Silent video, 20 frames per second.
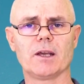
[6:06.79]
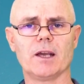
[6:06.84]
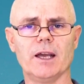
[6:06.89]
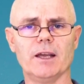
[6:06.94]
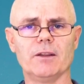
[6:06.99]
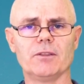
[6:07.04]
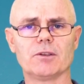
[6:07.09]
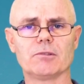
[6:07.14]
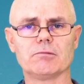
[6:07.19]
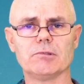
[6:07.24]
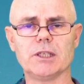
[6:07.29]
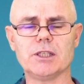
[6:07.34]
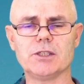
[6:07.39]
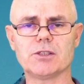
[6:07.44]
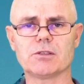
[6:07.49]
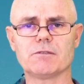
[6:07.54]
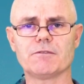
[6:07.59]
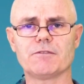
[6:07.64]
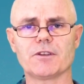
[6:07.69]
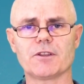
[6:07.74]
And the
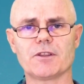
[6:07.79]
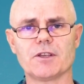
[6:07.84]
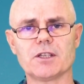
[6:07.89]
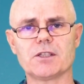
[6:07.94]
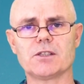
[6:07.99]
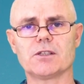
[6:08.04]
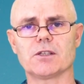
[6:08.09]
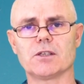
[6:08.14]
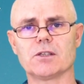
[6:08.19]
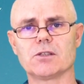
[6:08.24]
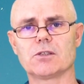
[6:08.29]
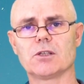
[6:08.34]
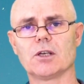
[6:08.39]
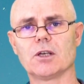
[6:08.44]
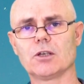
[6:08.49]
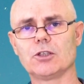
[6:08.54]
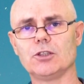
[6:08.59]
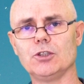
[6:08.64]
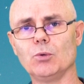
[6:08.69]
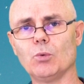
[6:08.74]
reason for this is
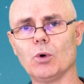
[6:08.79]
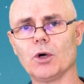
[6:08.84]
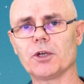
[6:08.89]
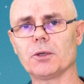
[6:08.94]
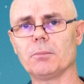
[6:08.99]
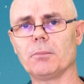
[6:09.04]
you want